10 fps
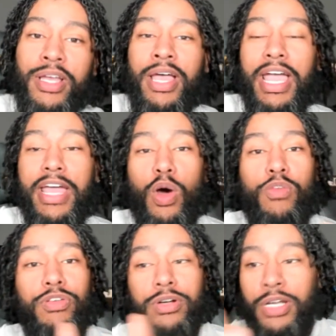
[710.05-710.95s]
and
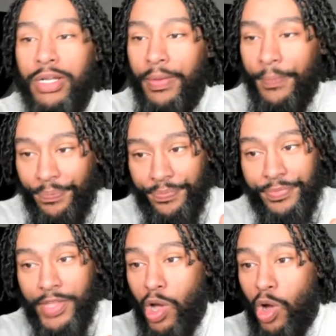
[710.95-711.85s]
over the
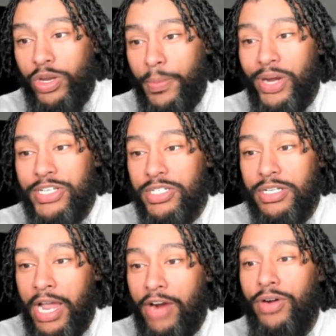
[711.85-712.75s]
only president to
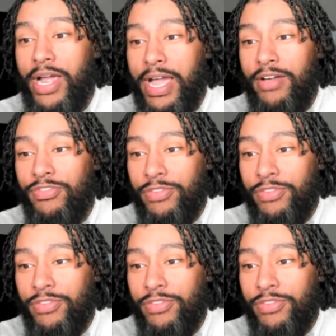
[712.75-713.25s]
ever have